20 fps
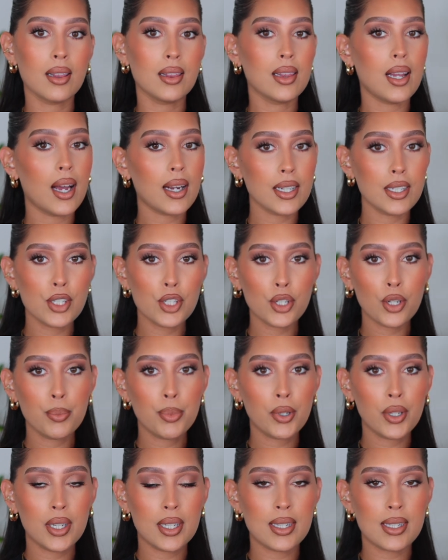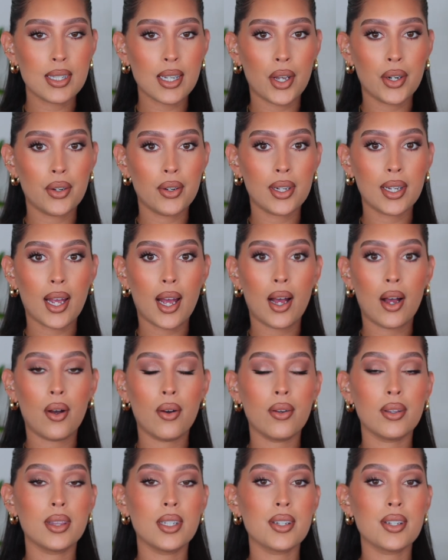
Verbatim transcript: Log into your Beauty Insider account.